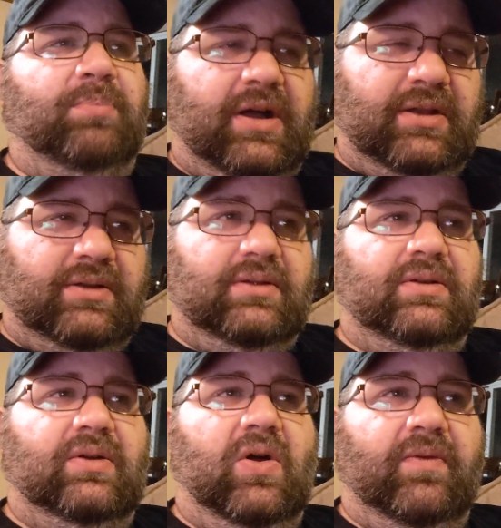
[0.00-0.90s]
But,
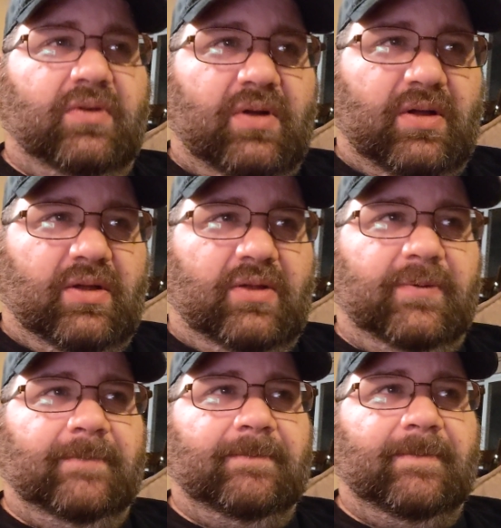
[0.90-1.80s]

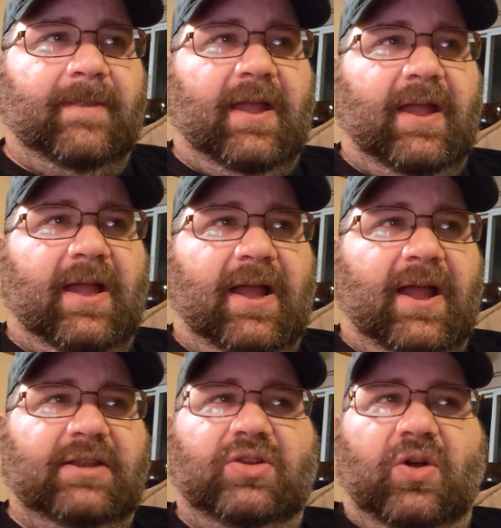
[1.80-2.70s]
overall,
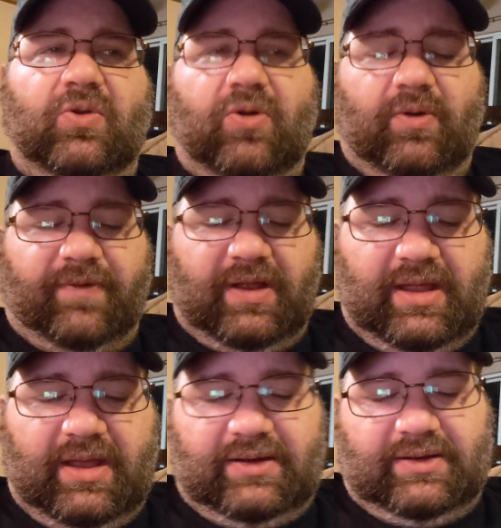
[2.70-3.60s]
I don't know if I
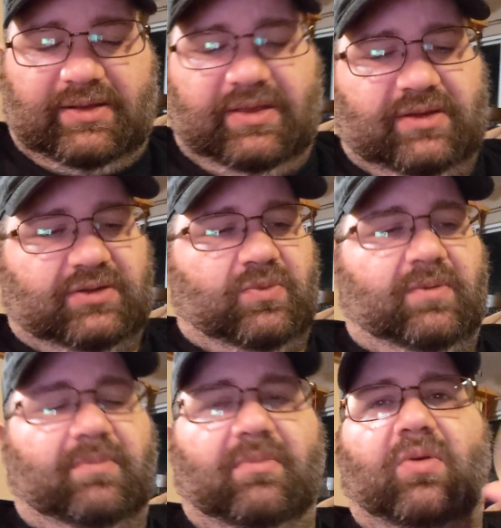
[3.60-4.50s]
liked this
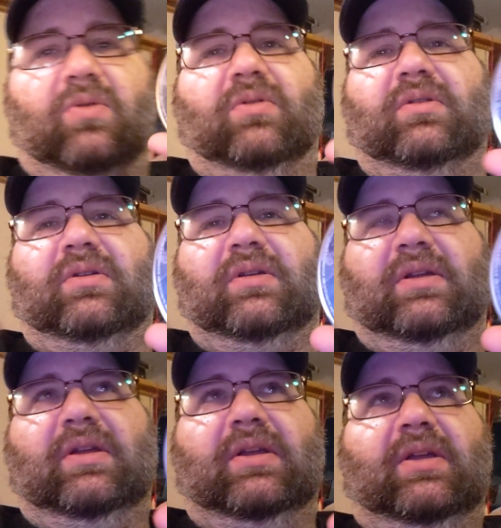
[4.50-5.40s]
one more,
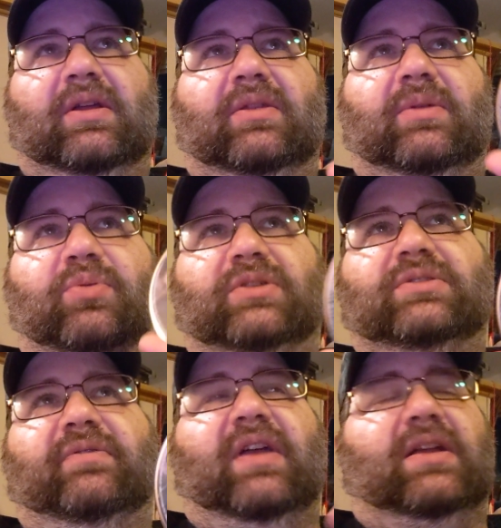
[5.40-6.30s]
The
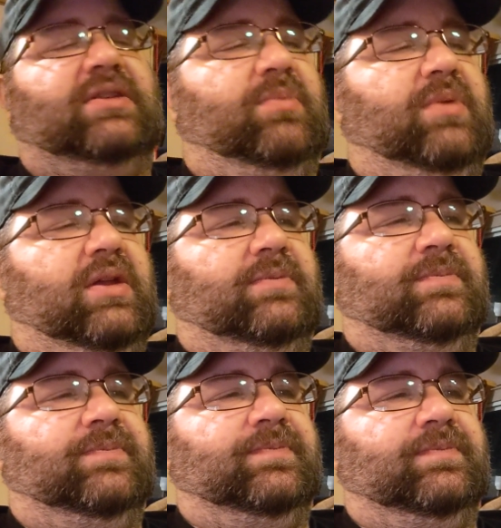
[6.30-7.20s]
Prisoner of Azkaban.